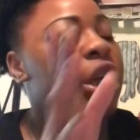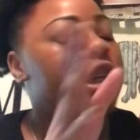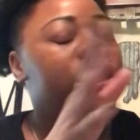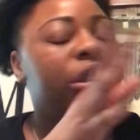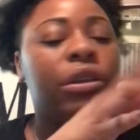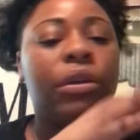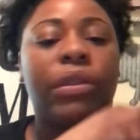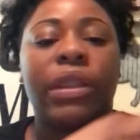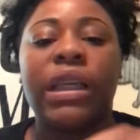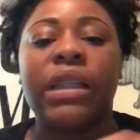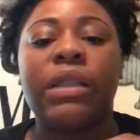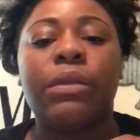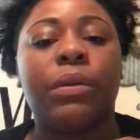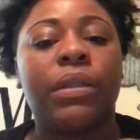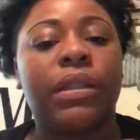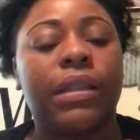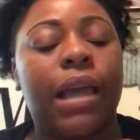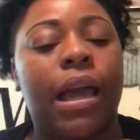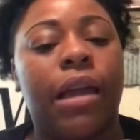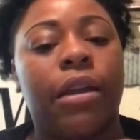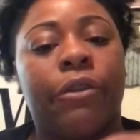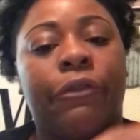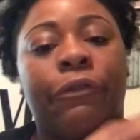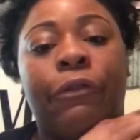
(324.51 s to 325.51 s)
So this was
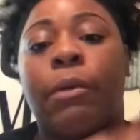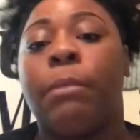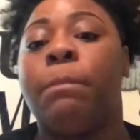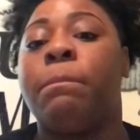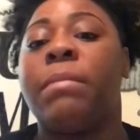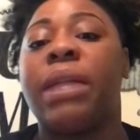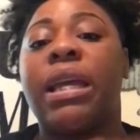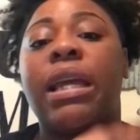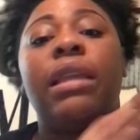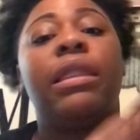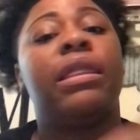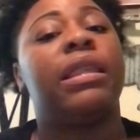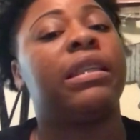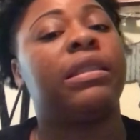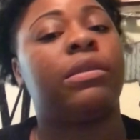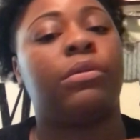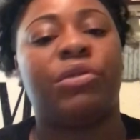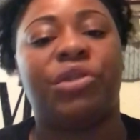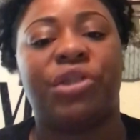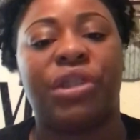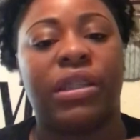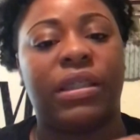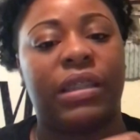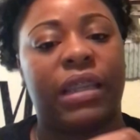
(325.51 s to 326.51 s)
kind of, for me, this
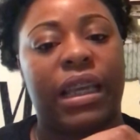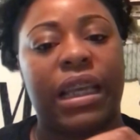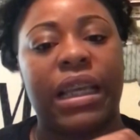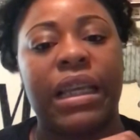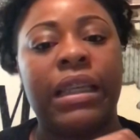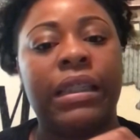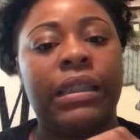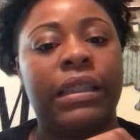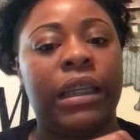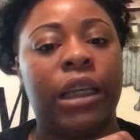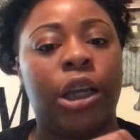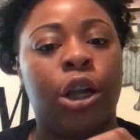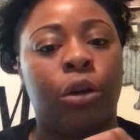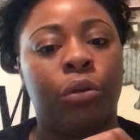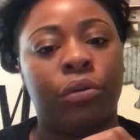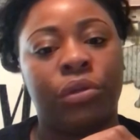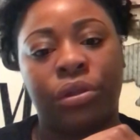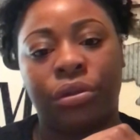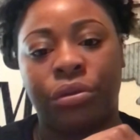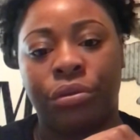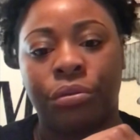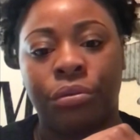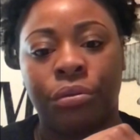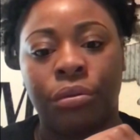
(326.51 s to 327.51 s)
was just an easy
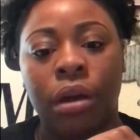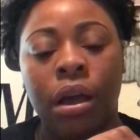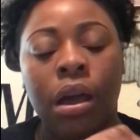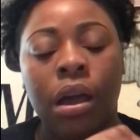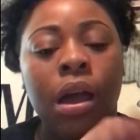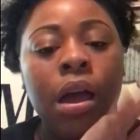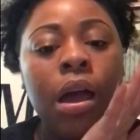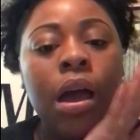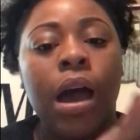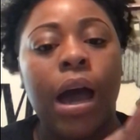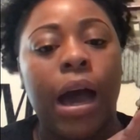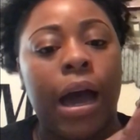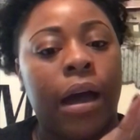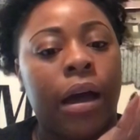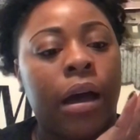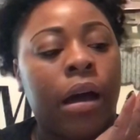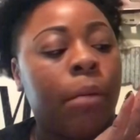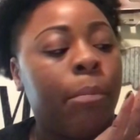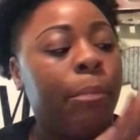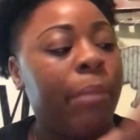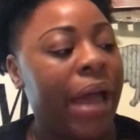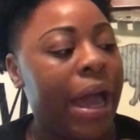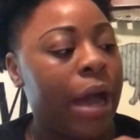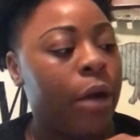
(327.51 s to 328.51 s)
go-to
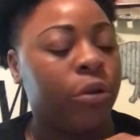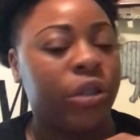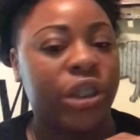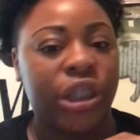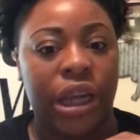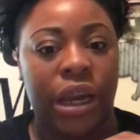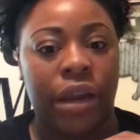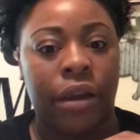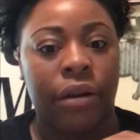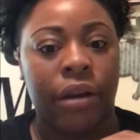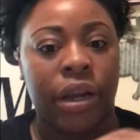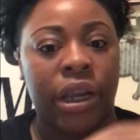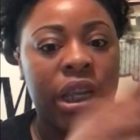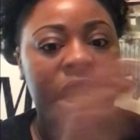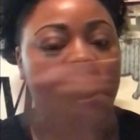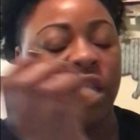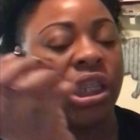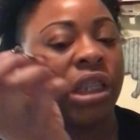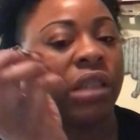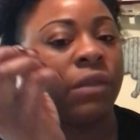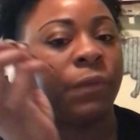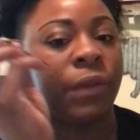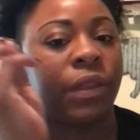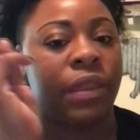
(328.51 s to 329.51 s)
pouch area,
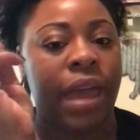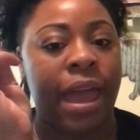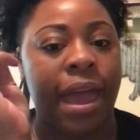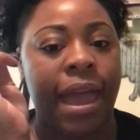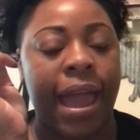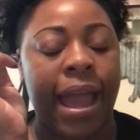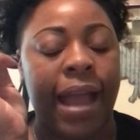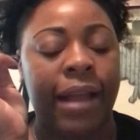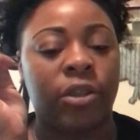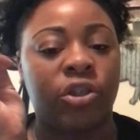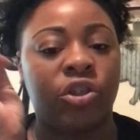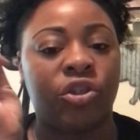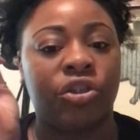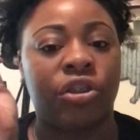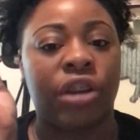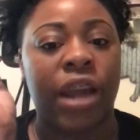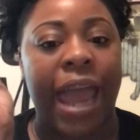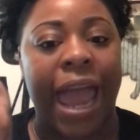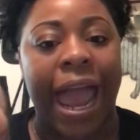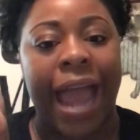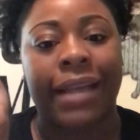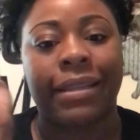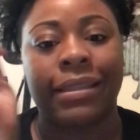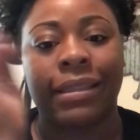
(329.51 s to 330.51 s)
just for that extra
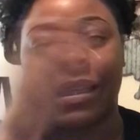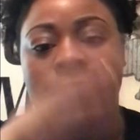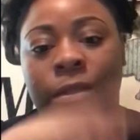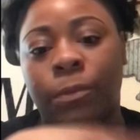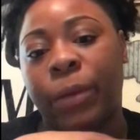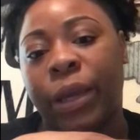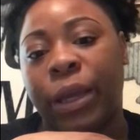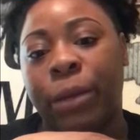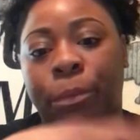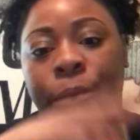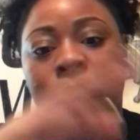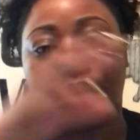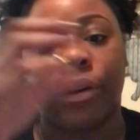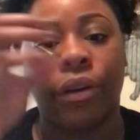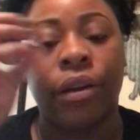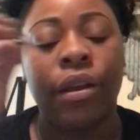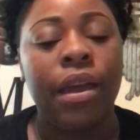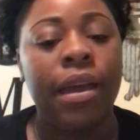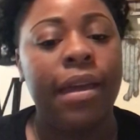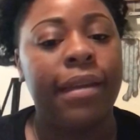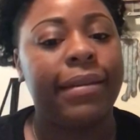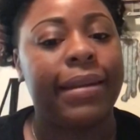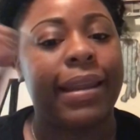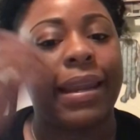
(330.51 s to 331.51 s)
access paper
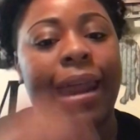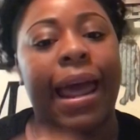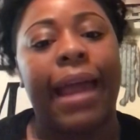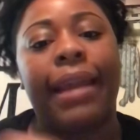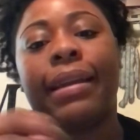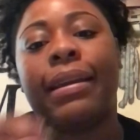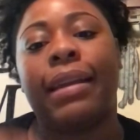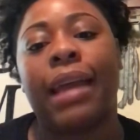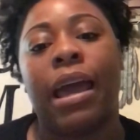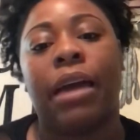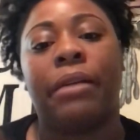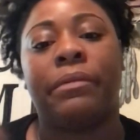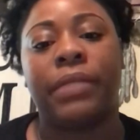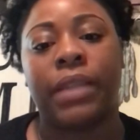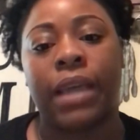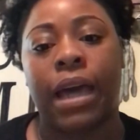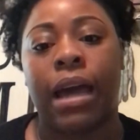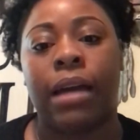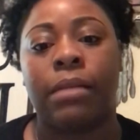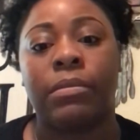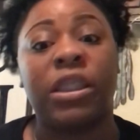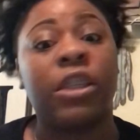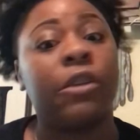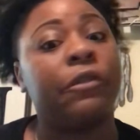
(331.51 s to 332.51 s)
that I didn't have
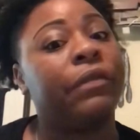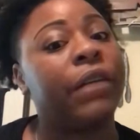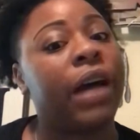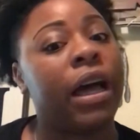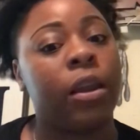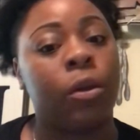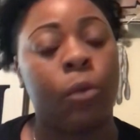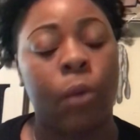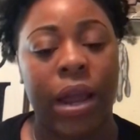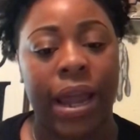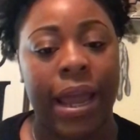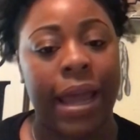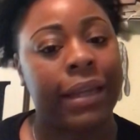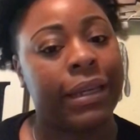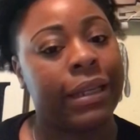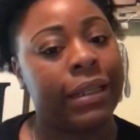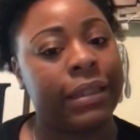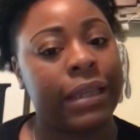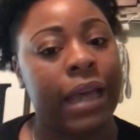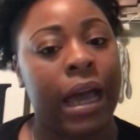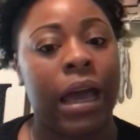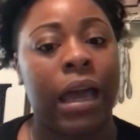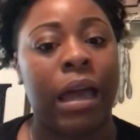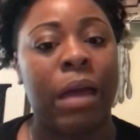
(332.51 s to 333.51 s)
time to file away at the
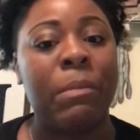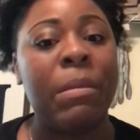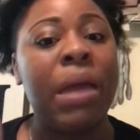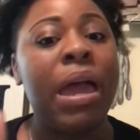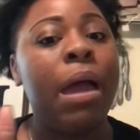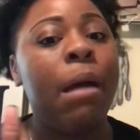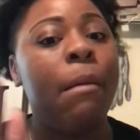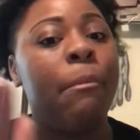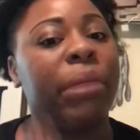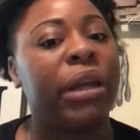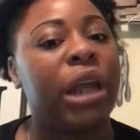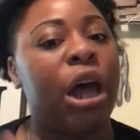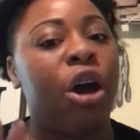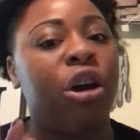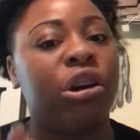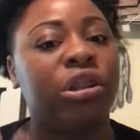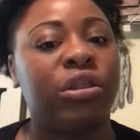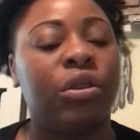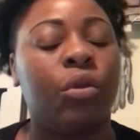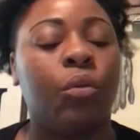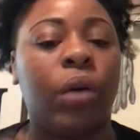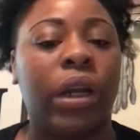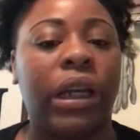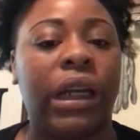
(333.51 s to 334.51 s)
time, but I
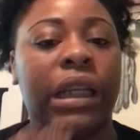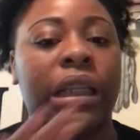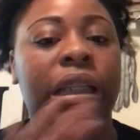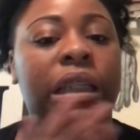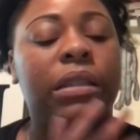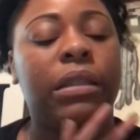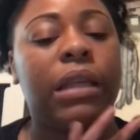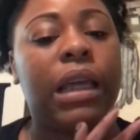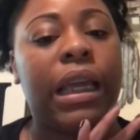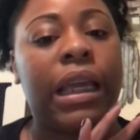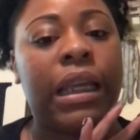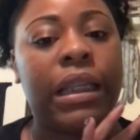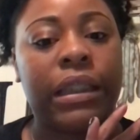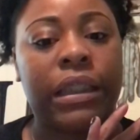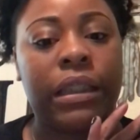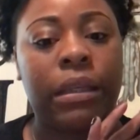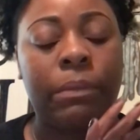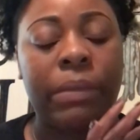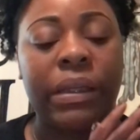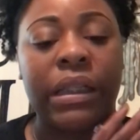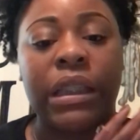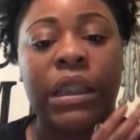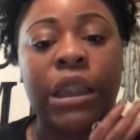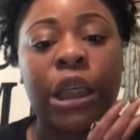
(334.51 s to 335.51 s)
also wanted it
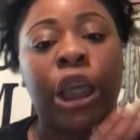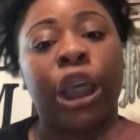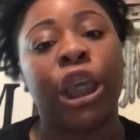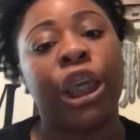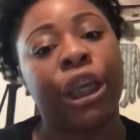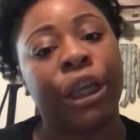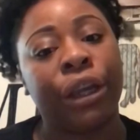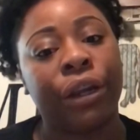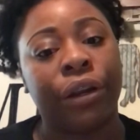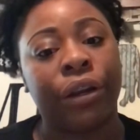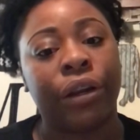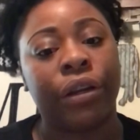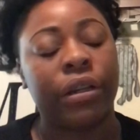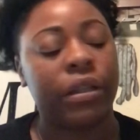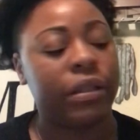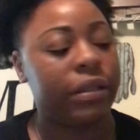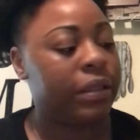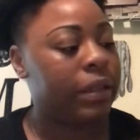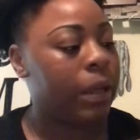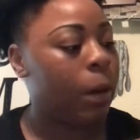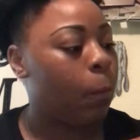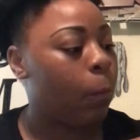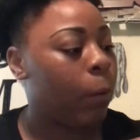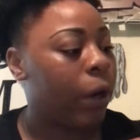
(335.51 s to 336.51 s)
to be secured
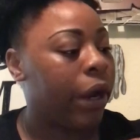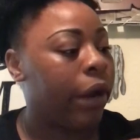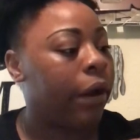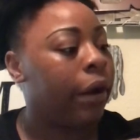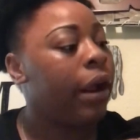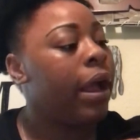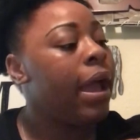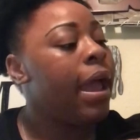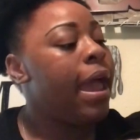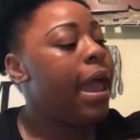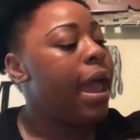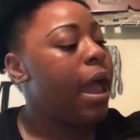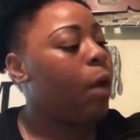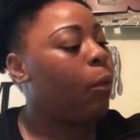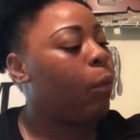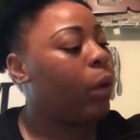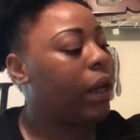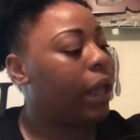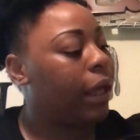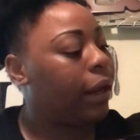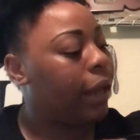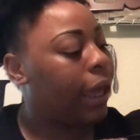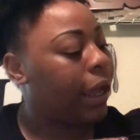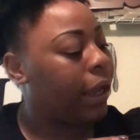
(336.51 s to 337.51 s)
somewhere. And
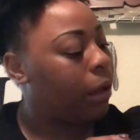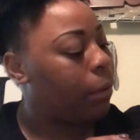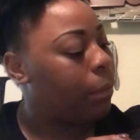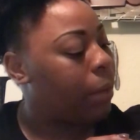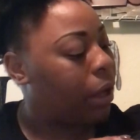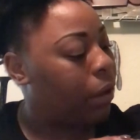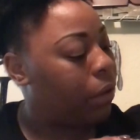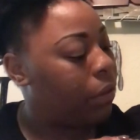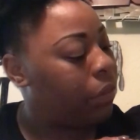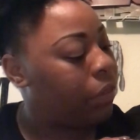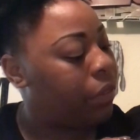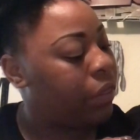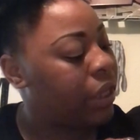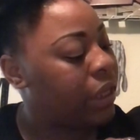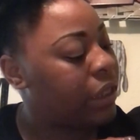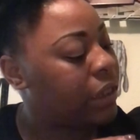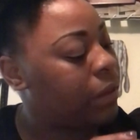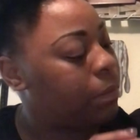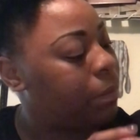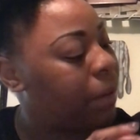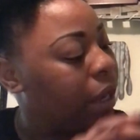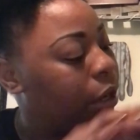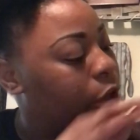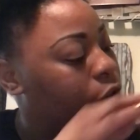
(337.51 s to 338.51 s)
what I like about
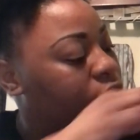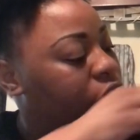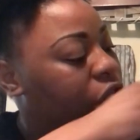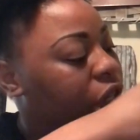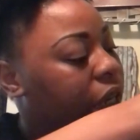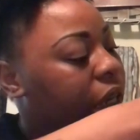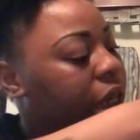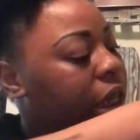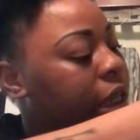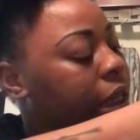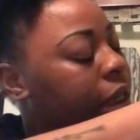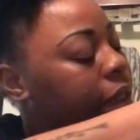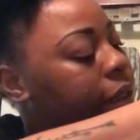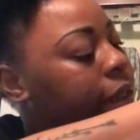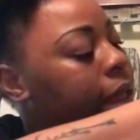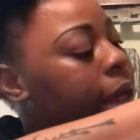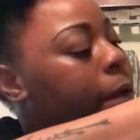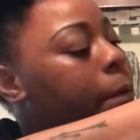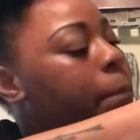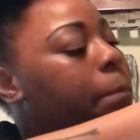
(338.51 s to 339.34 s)
this pouch is